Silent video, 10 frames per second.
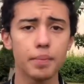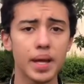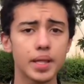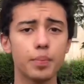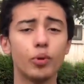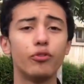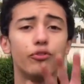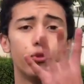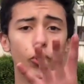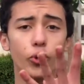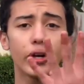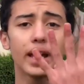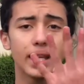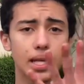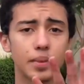made up of four
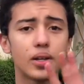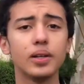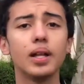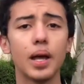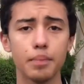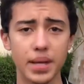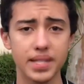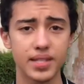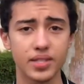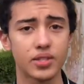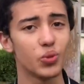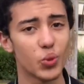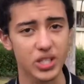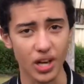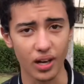chemical bases,
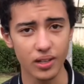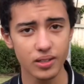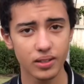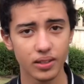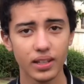which are